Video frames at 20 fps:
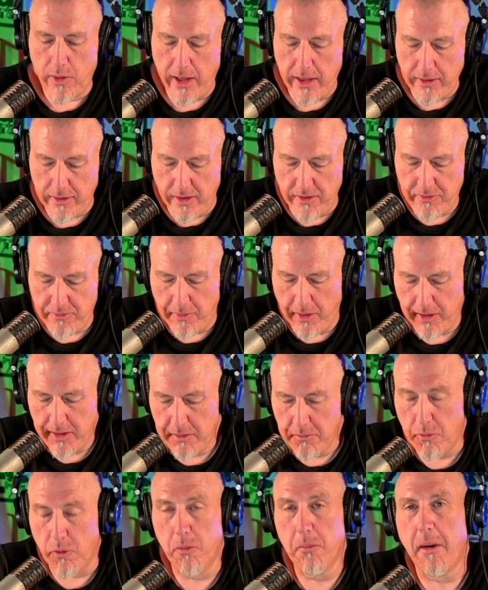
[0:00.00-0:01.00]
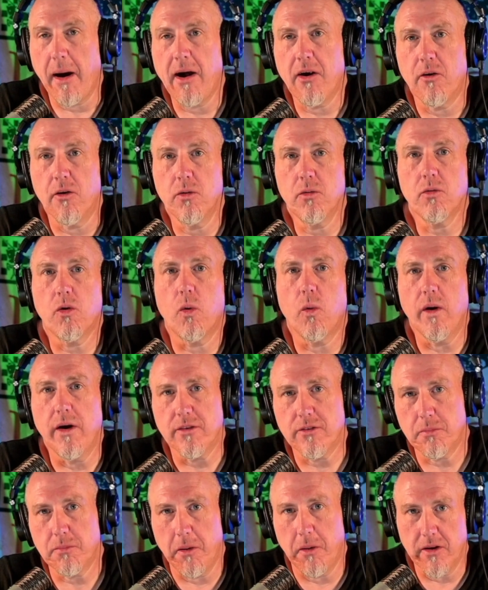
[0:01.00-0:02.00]
If we had enough money, we'll buy our own
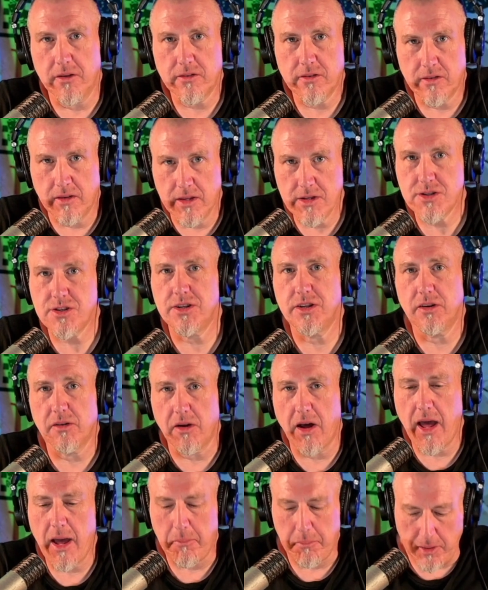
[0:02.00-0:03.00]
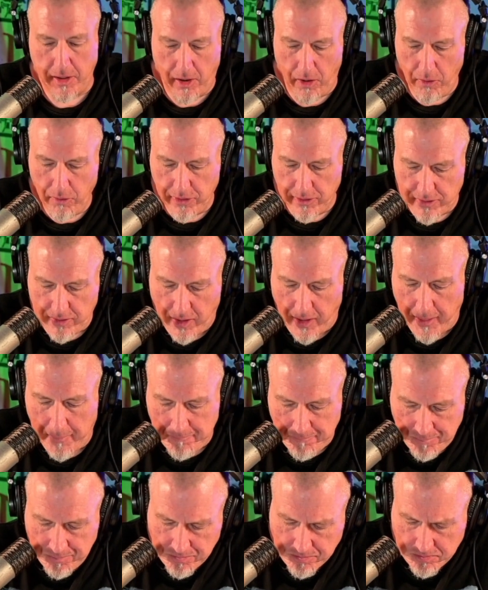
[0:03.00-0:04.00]
Quest bus, and that shit will happen all the
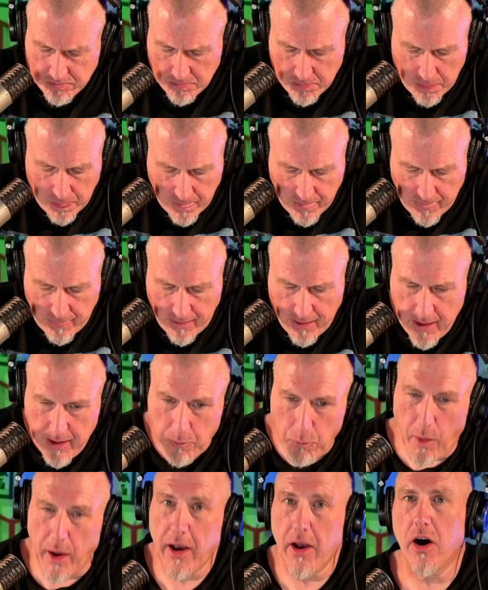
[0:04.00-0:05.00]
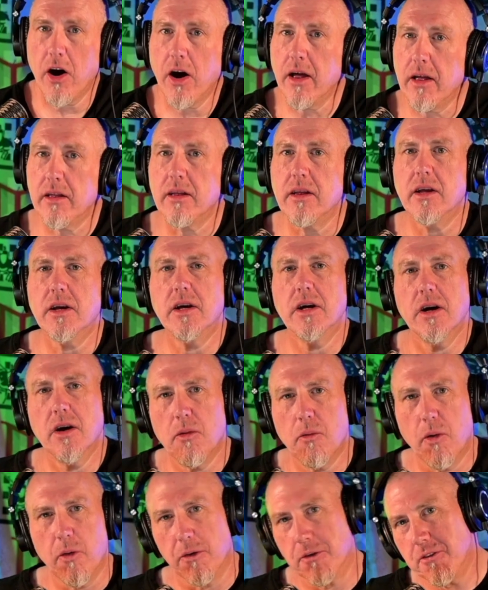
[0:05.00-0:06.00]
time. And why not?
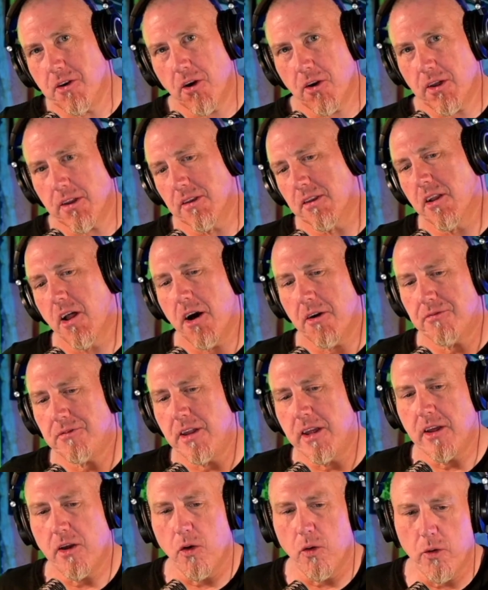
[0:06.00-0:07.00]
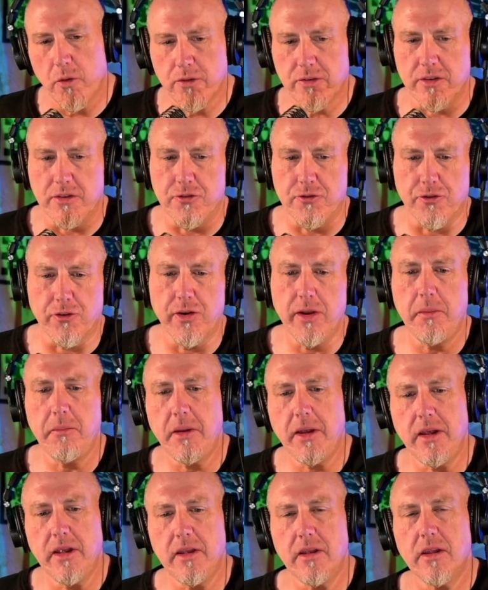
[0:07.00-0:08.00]
Or talking lofty goals and
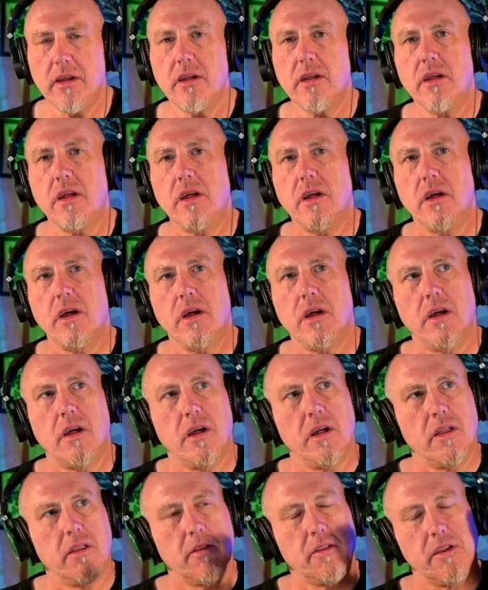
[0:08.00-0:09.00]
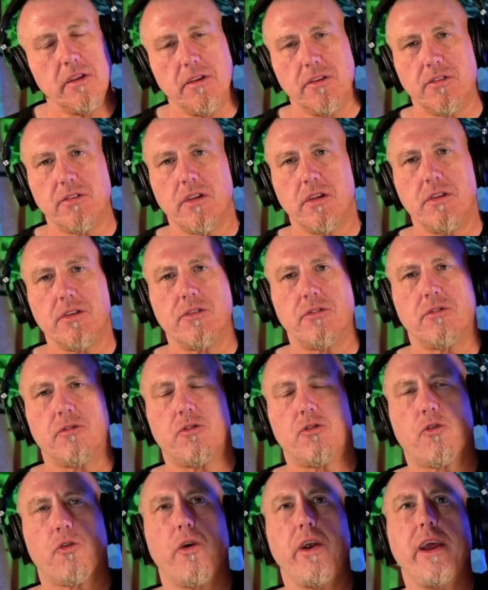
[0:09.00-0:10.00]
dreaming these
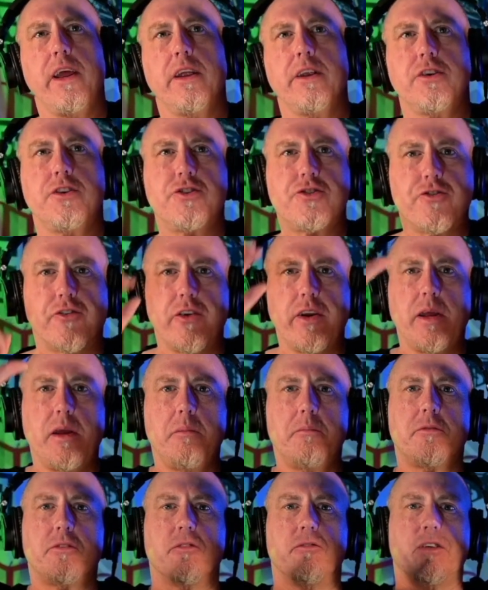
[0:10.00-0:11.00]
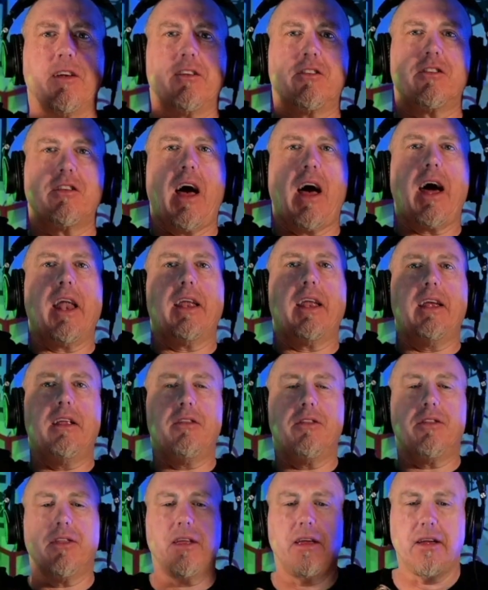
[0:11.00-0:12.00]
grand dreams of
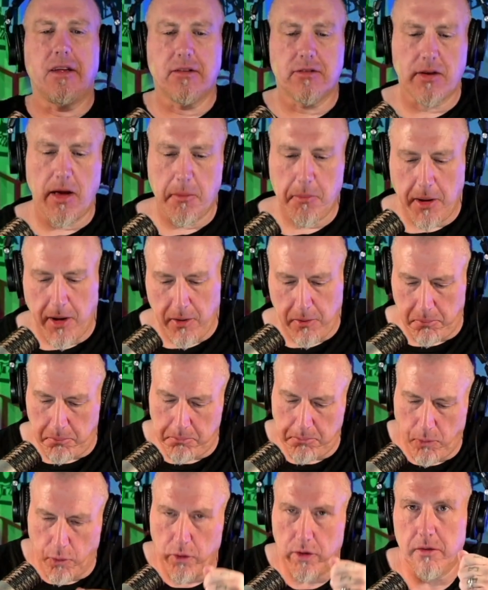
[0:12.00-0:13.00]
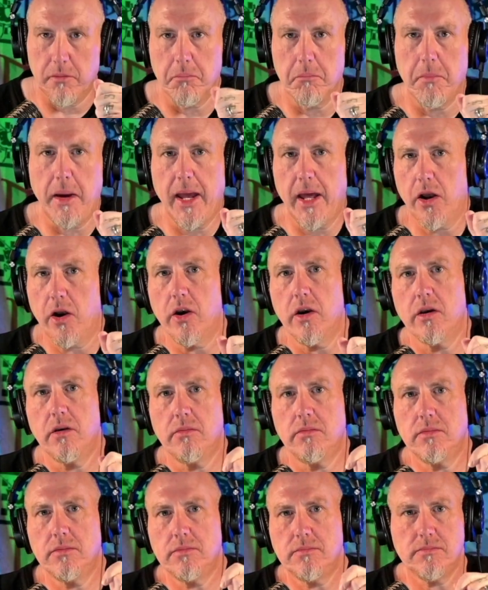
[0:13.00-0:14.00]
exciting things. How about Morton
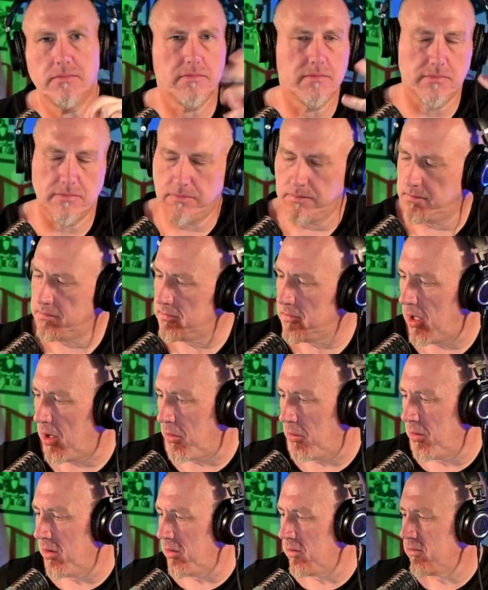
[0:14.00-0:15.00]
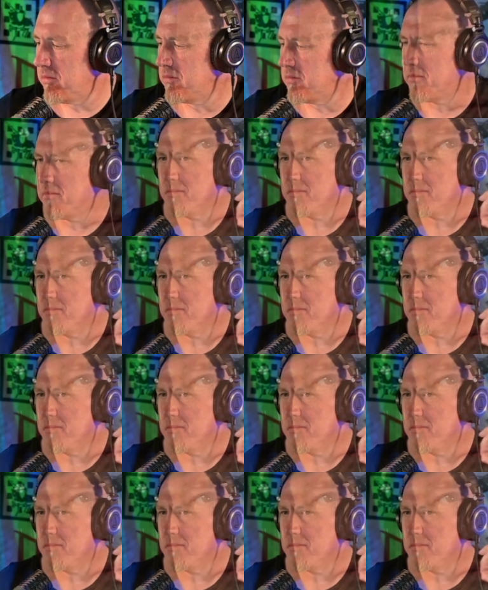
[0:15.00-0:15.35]
Manor? I don't know.